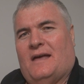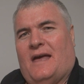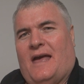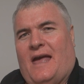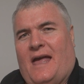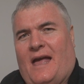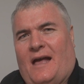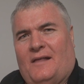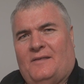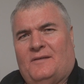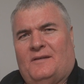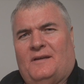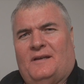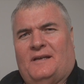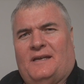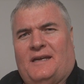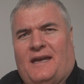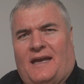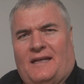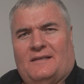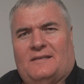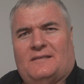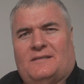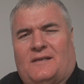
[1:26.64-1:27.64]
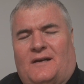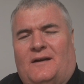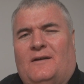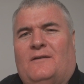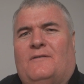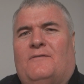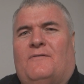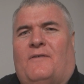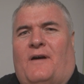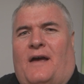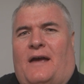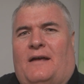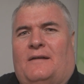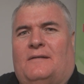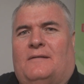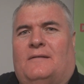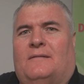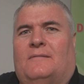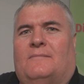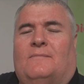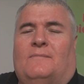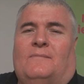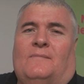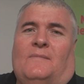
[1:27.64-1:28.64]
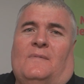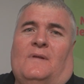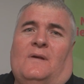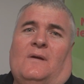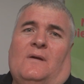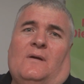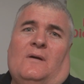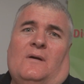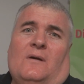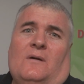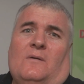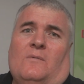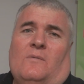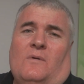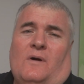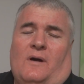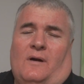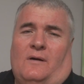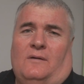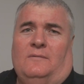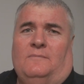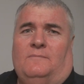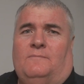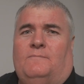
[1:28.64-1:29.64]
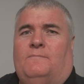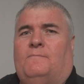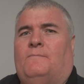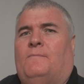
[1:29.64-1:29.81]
how did I get so fat? Well,